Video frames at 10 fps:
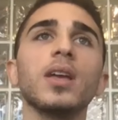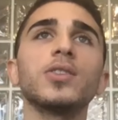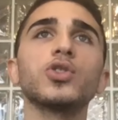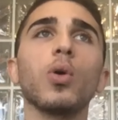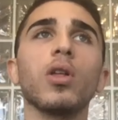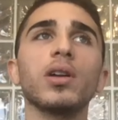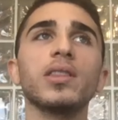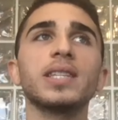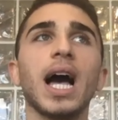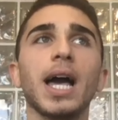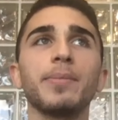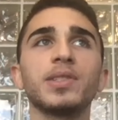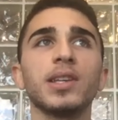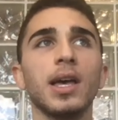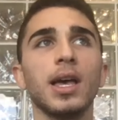So a lot of the times,
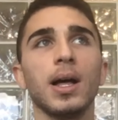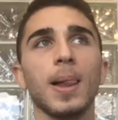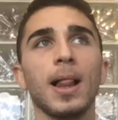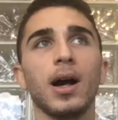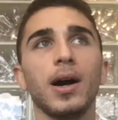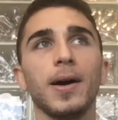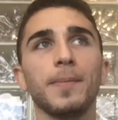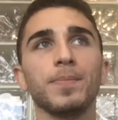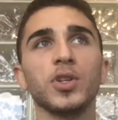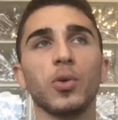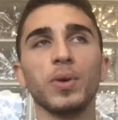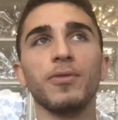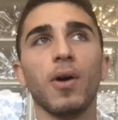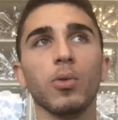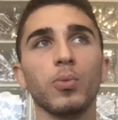
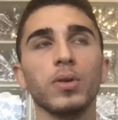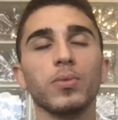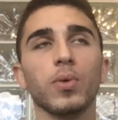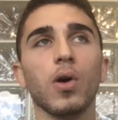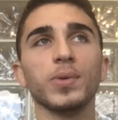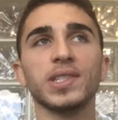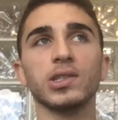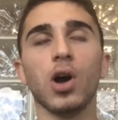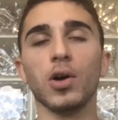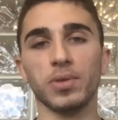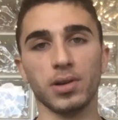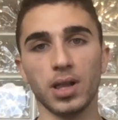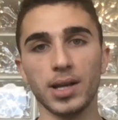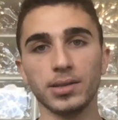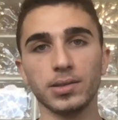we're always in talk with our
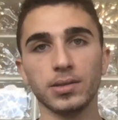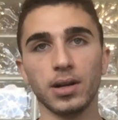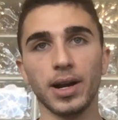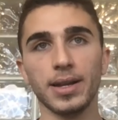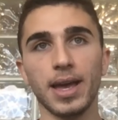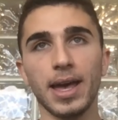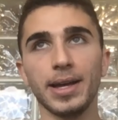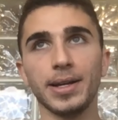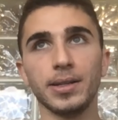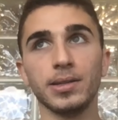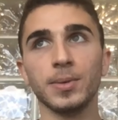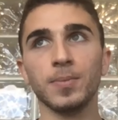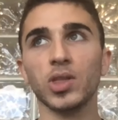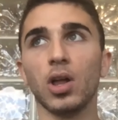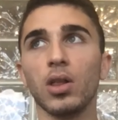clients, all right? And
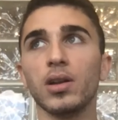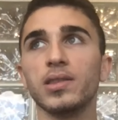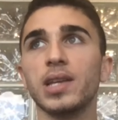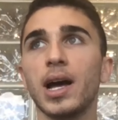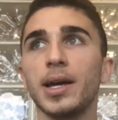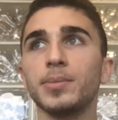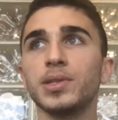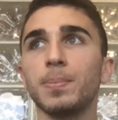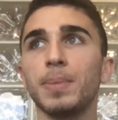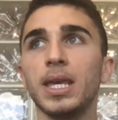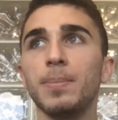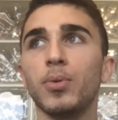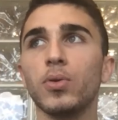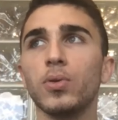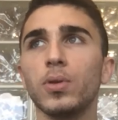a lot of the times
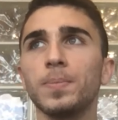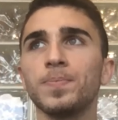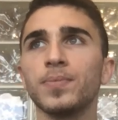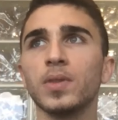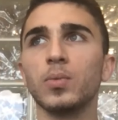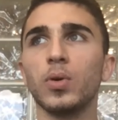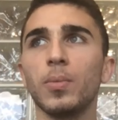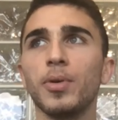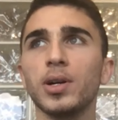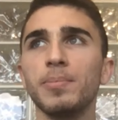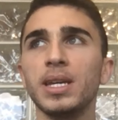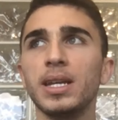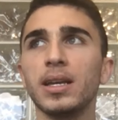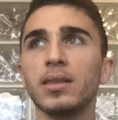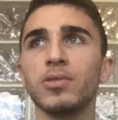people will book a
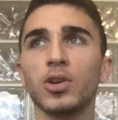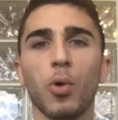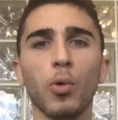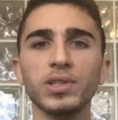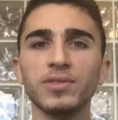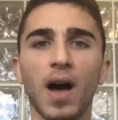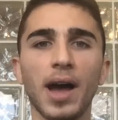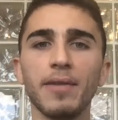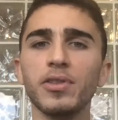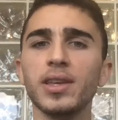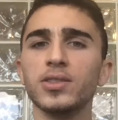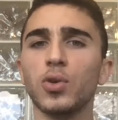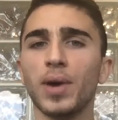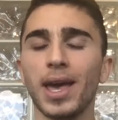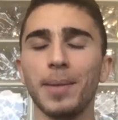meeting, the quote is fine, everything is
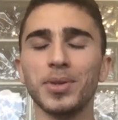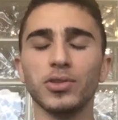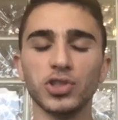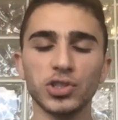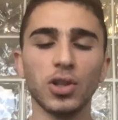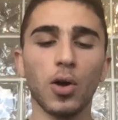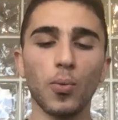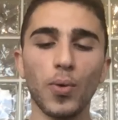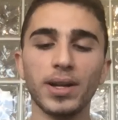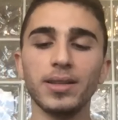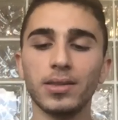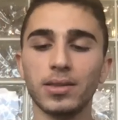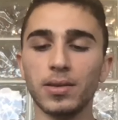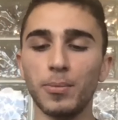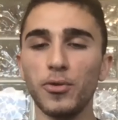okay, but they're just not ready
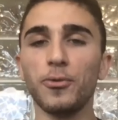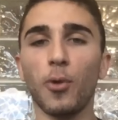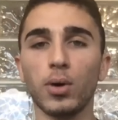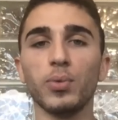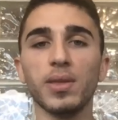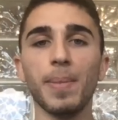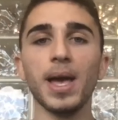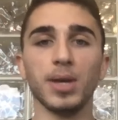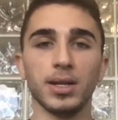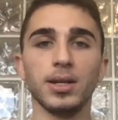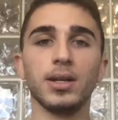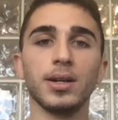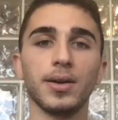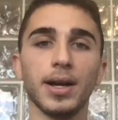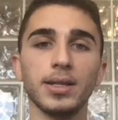to move forward with a payment,
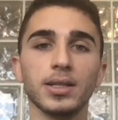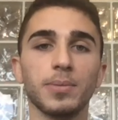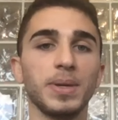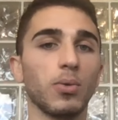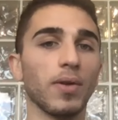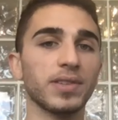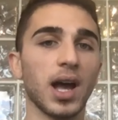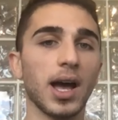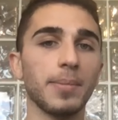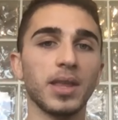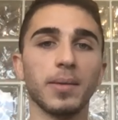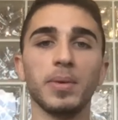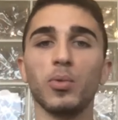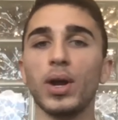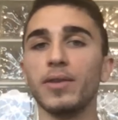right? It could be a rough time. They could be
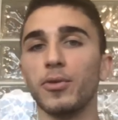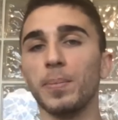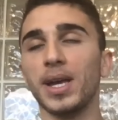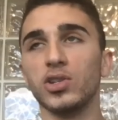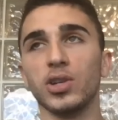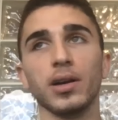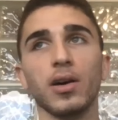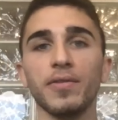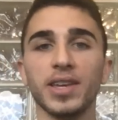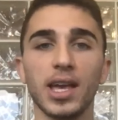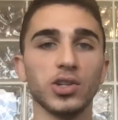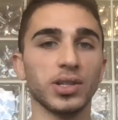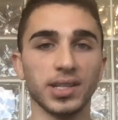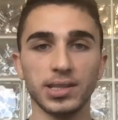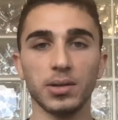waiting for a paycheck, on vacation,
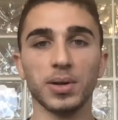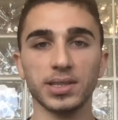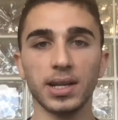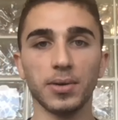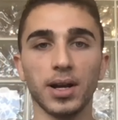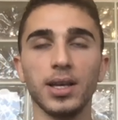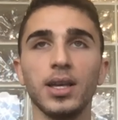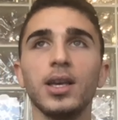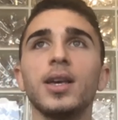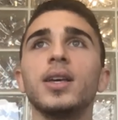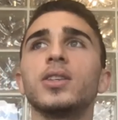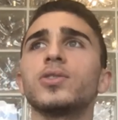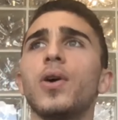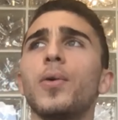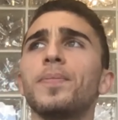et cetera, et cetera.
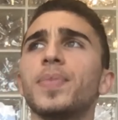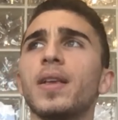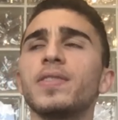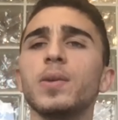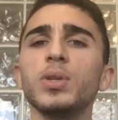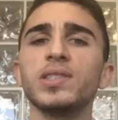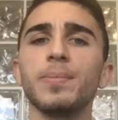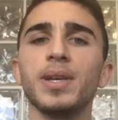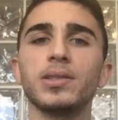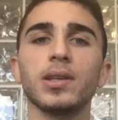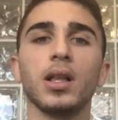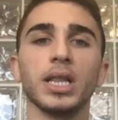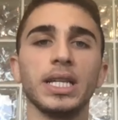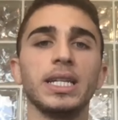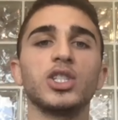So if someone submits a
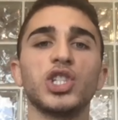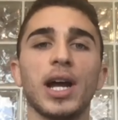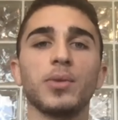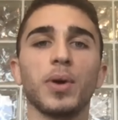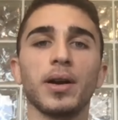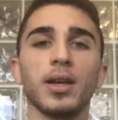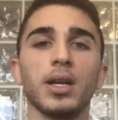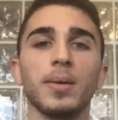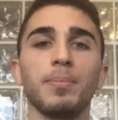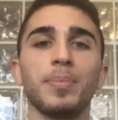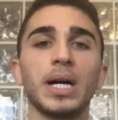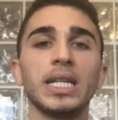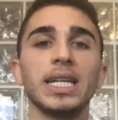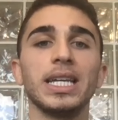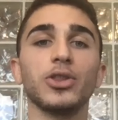lead in January, but
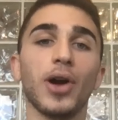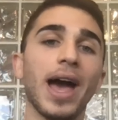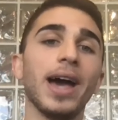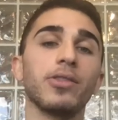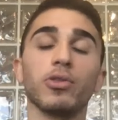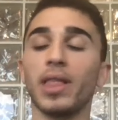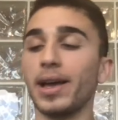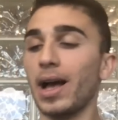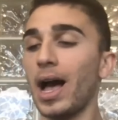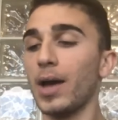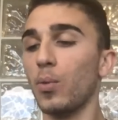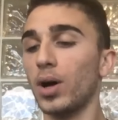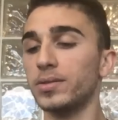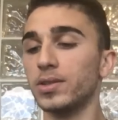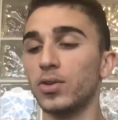in their head, they're like, I
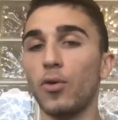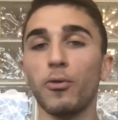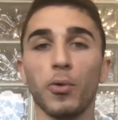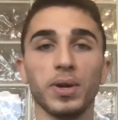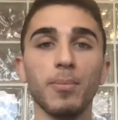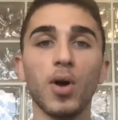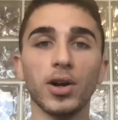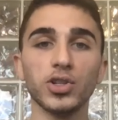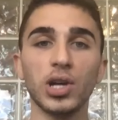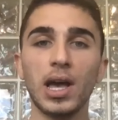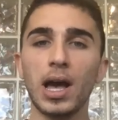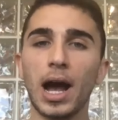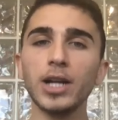want to go forward in March, how